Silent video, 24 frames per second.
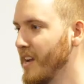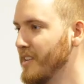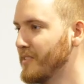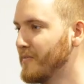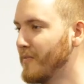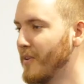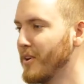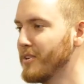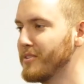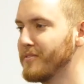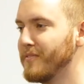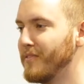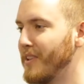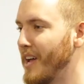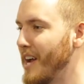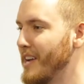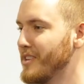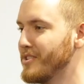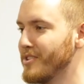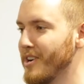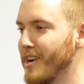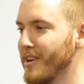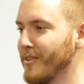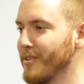As far as
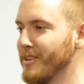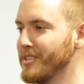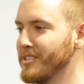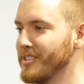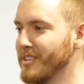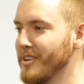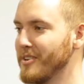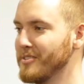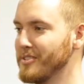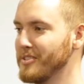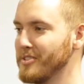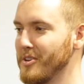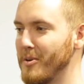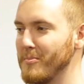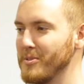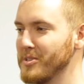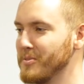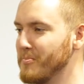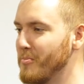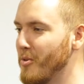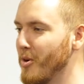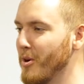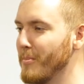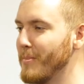flat track racing goes, it's
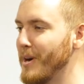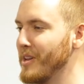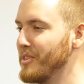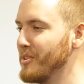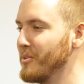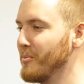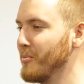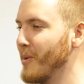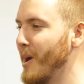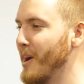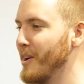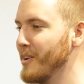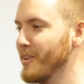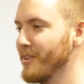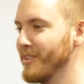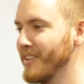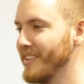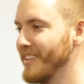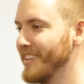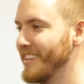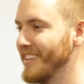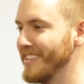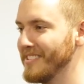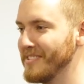almost more about the rider
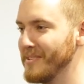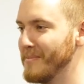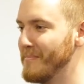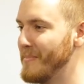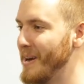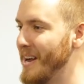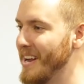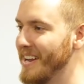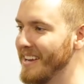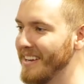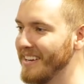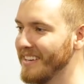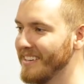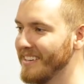than it is the bike.